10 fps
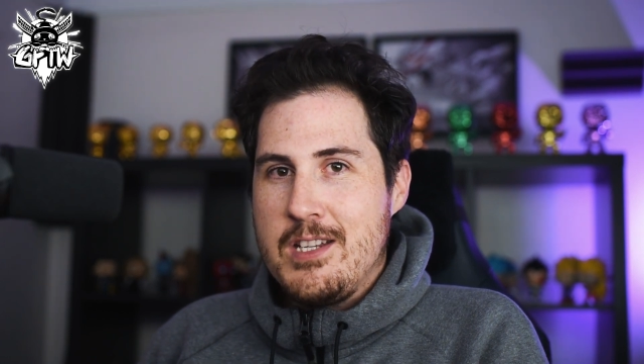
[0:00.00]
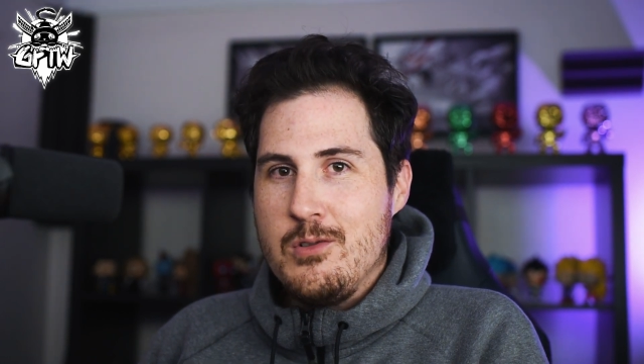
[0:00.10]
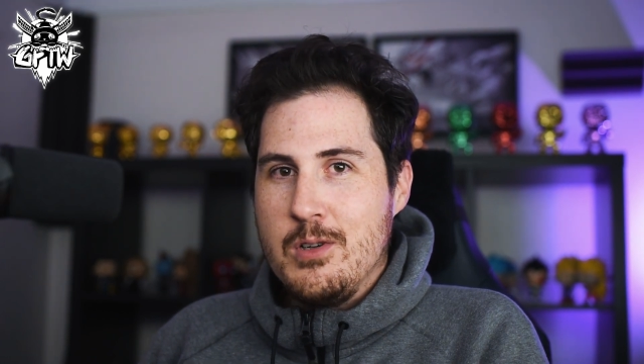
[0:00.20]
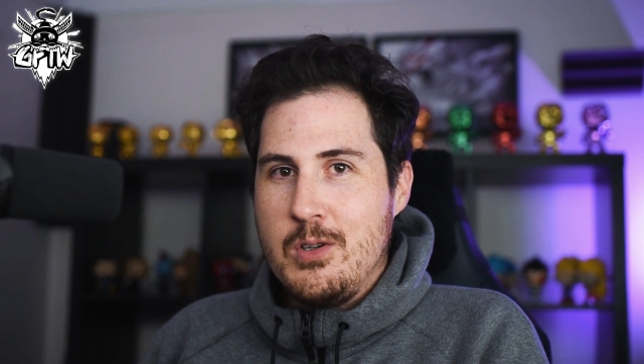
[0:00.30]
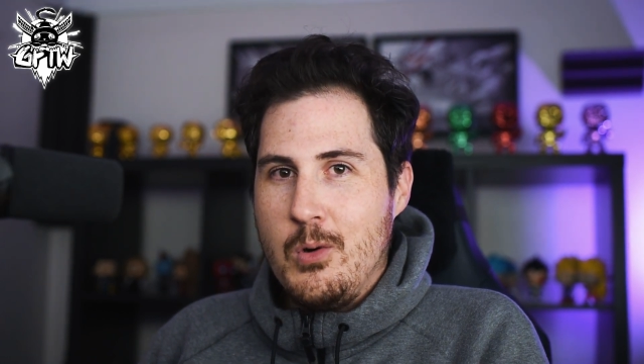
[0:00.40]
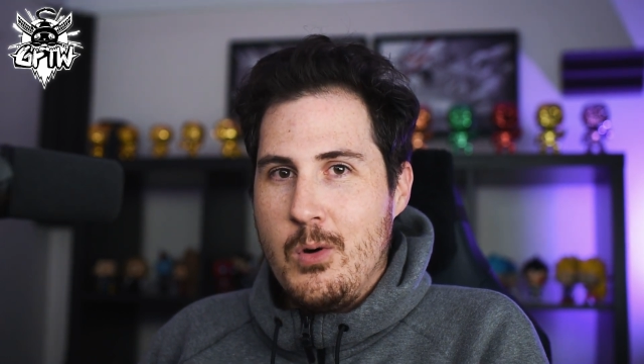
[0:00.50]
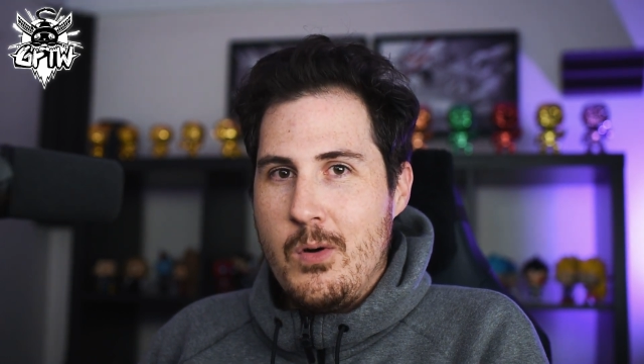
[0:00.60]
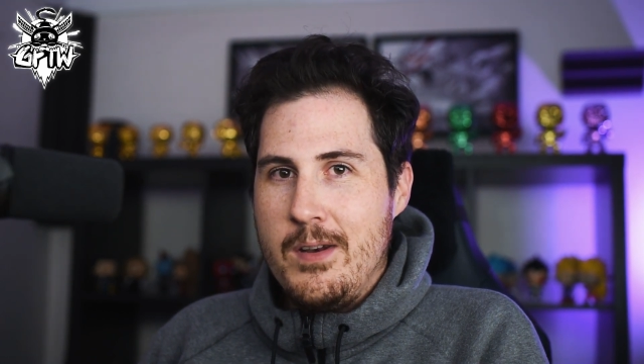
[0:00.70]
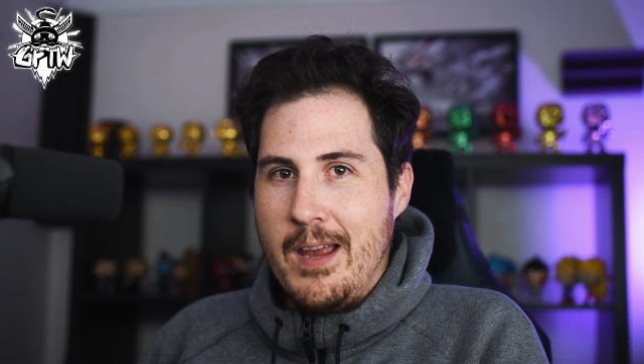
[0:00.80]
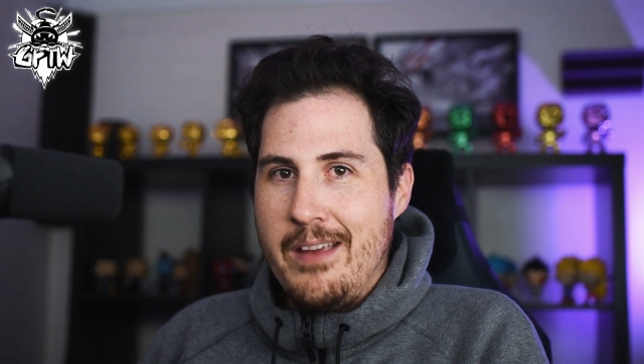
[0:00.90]
to
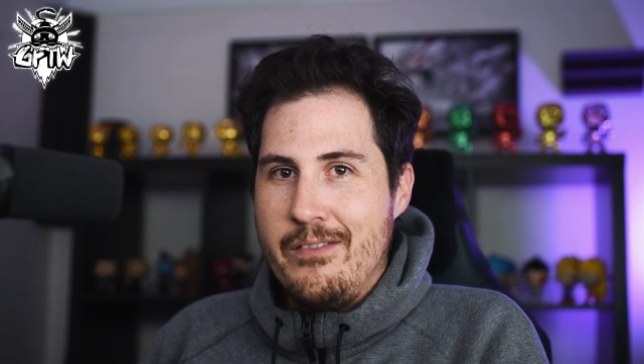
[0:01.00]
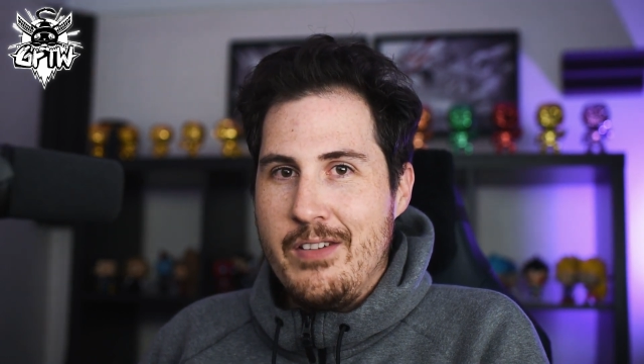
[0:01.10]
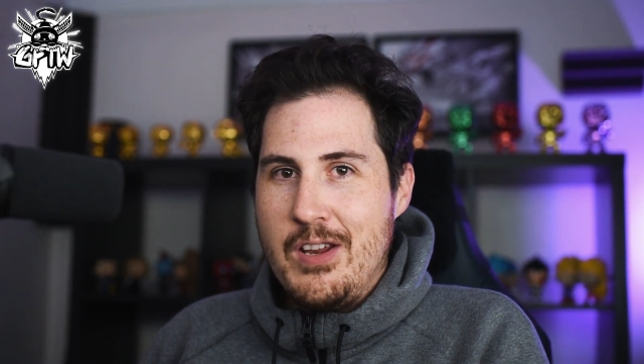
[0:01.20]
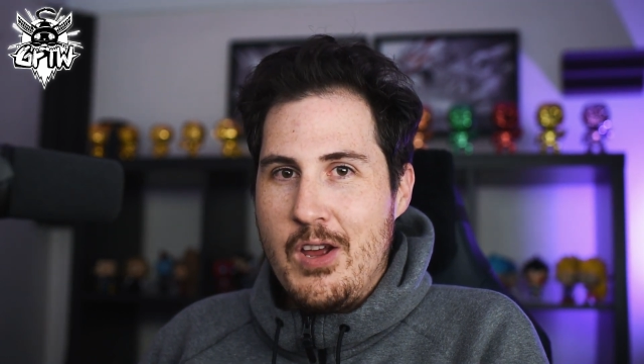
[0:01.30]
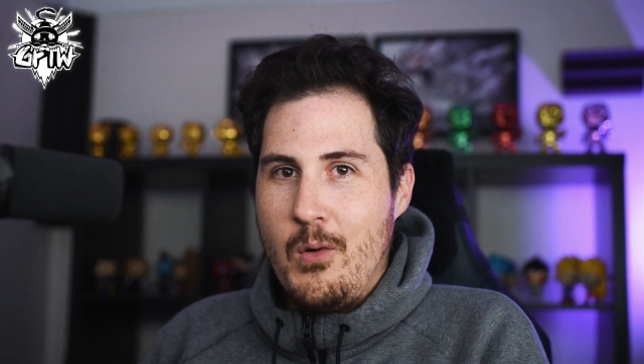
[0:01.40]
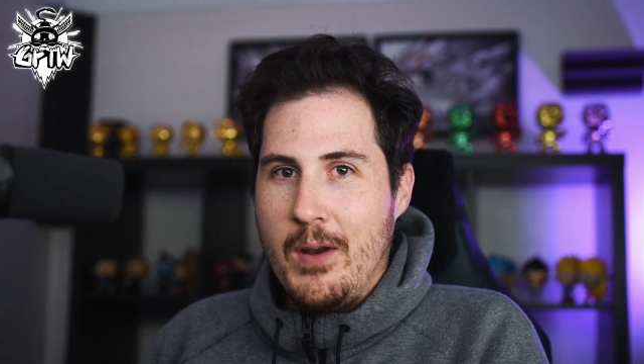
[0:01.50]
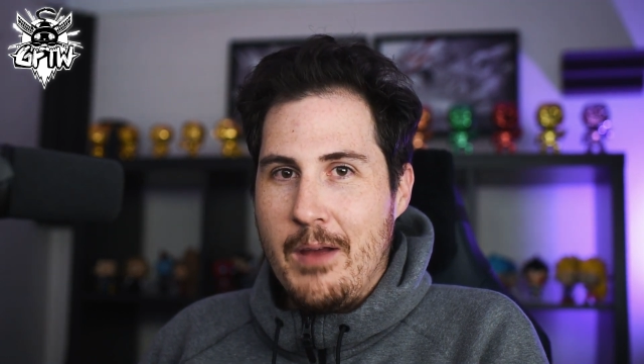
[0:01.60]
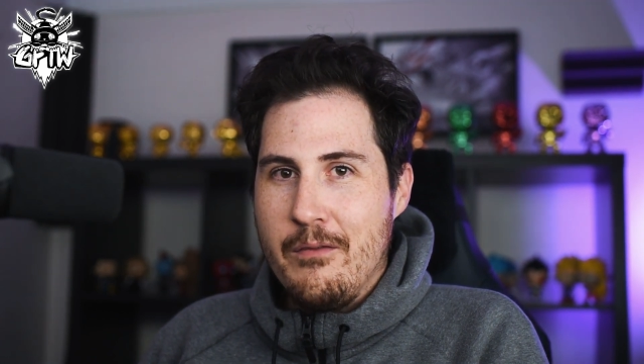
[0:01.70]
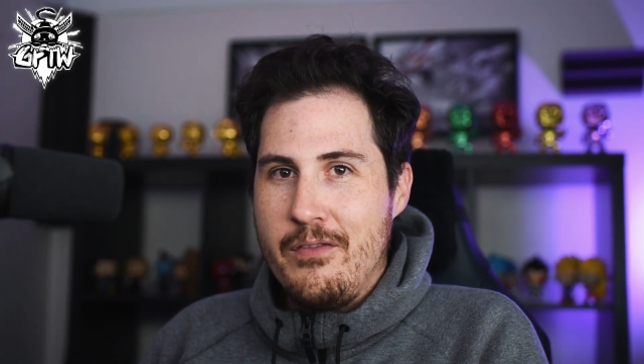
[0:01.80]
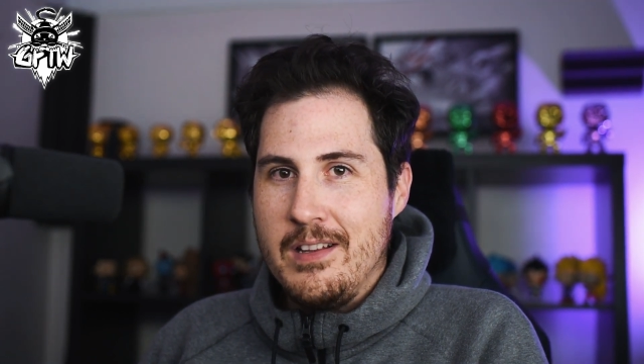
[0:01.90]
record a video when
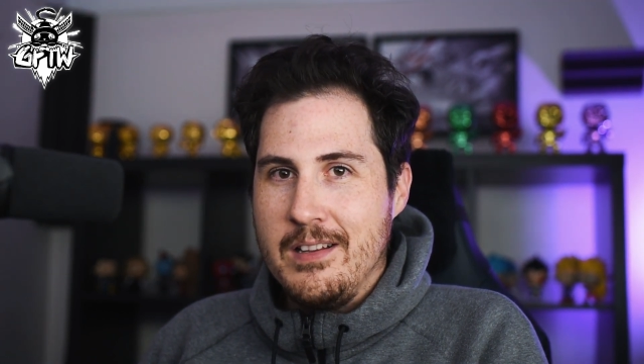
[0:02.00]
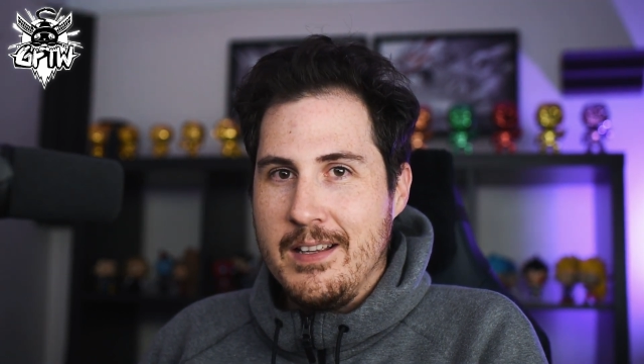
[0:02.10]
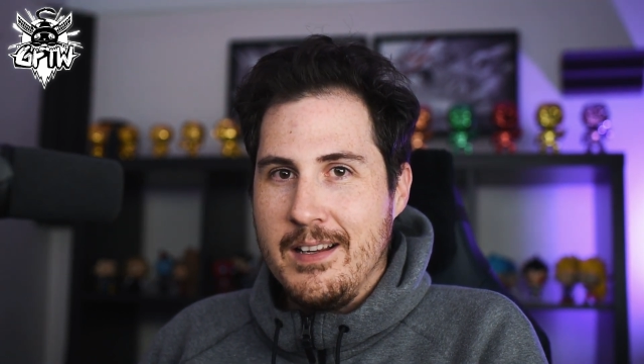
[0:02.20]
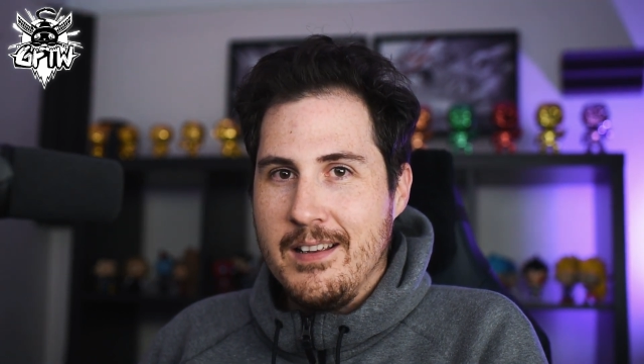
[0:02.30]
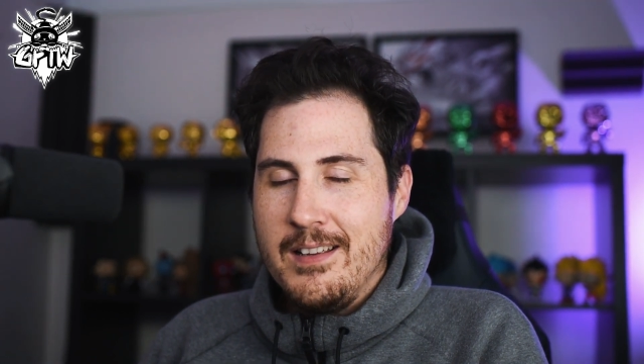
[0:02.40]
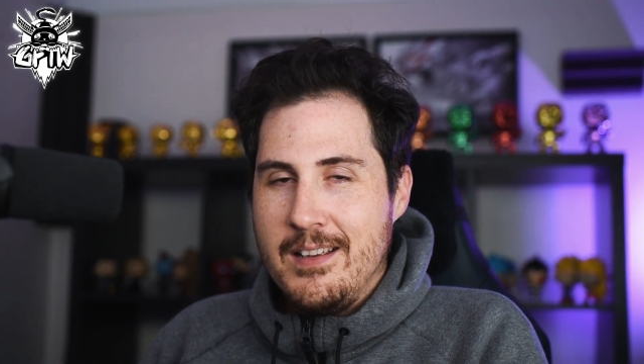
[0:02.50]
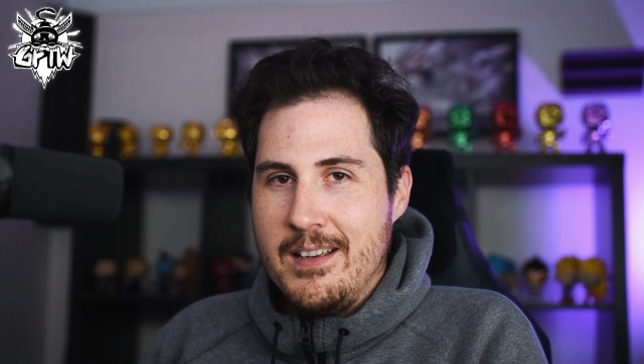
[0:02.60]
I'm feeling